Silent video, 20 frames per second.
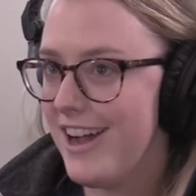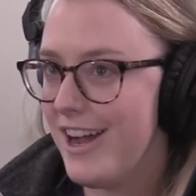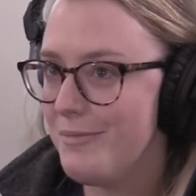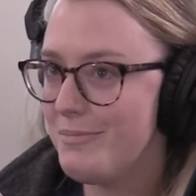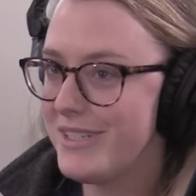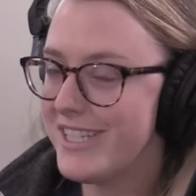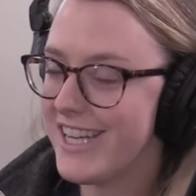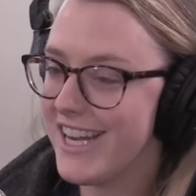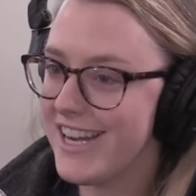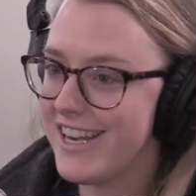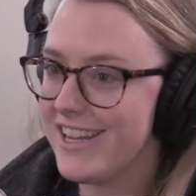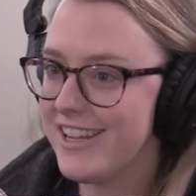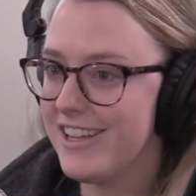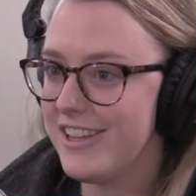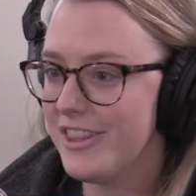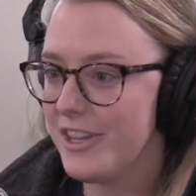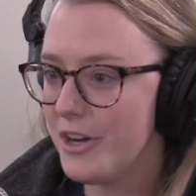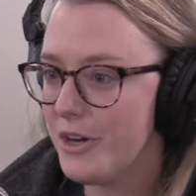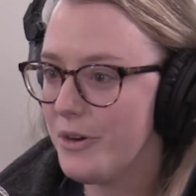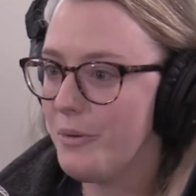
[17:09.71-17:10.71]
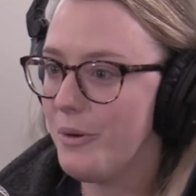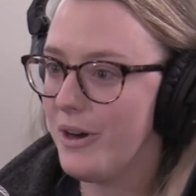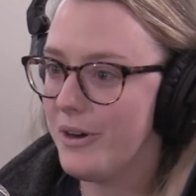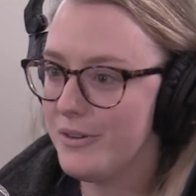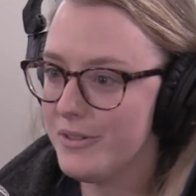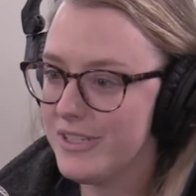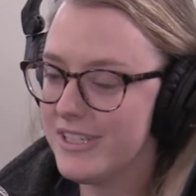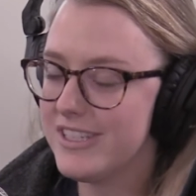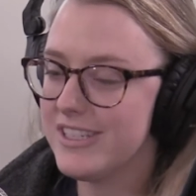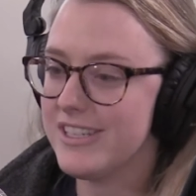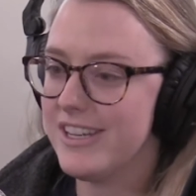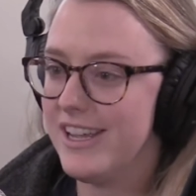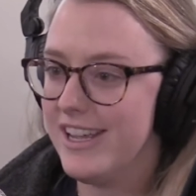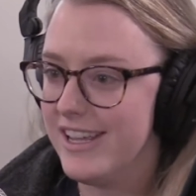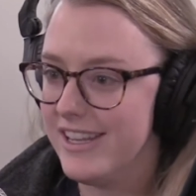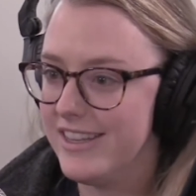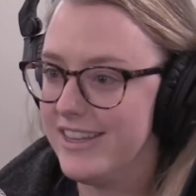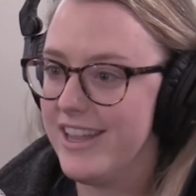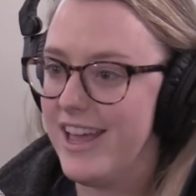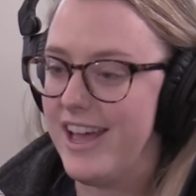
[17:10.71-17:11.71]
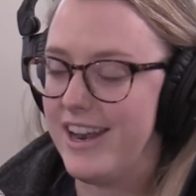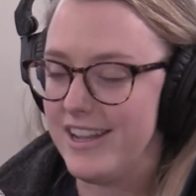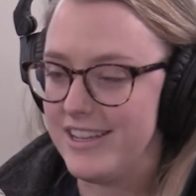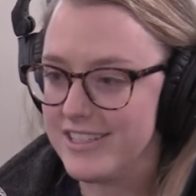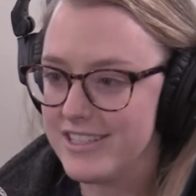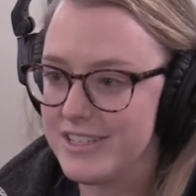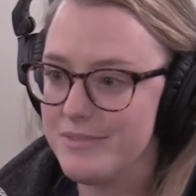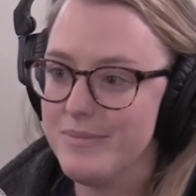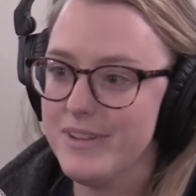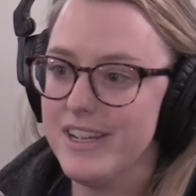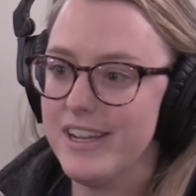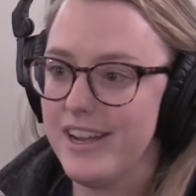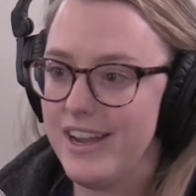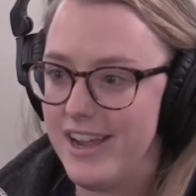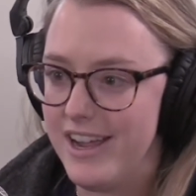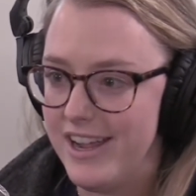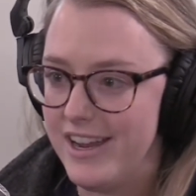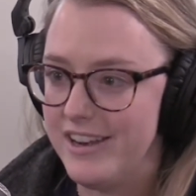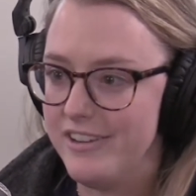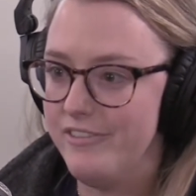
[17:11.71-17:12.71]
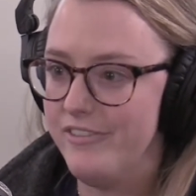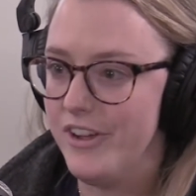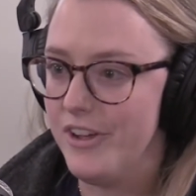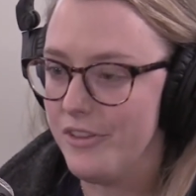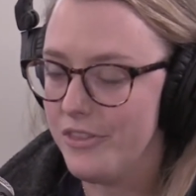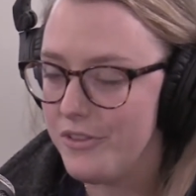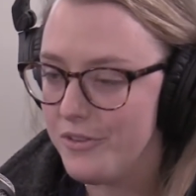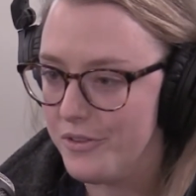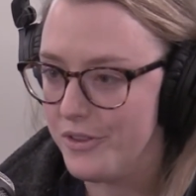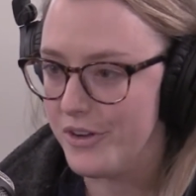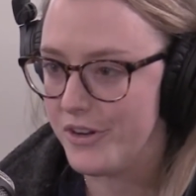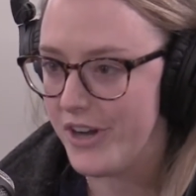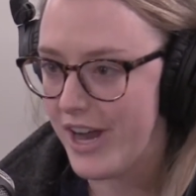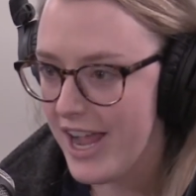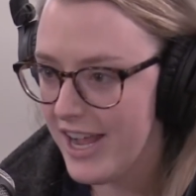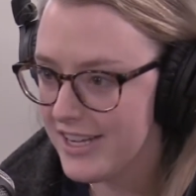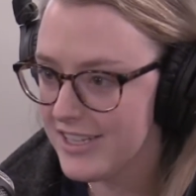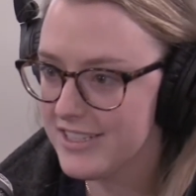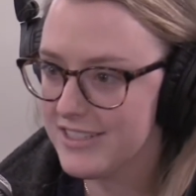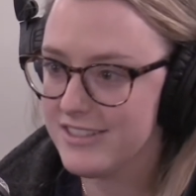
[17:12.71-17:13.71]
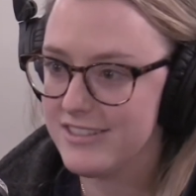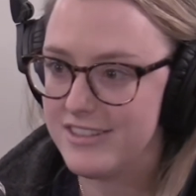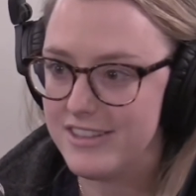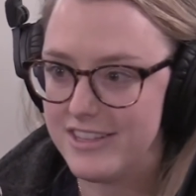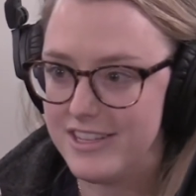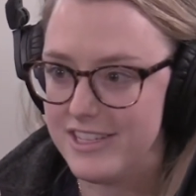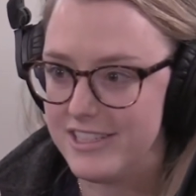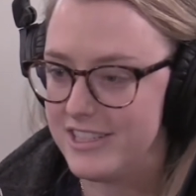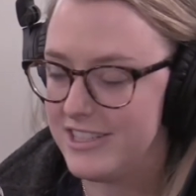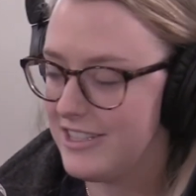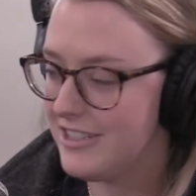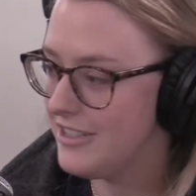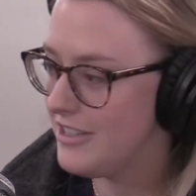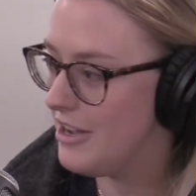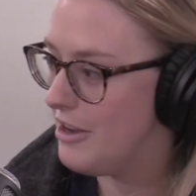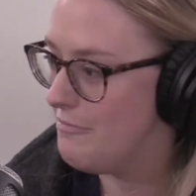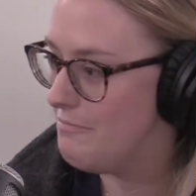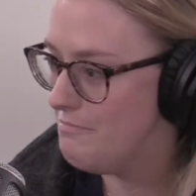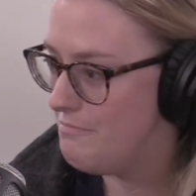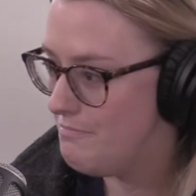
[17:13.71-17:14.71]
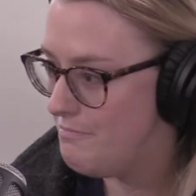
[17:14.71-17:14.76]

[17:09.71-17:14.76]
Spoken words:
updating the quote and that estimate kind of fell through the cracks. It's a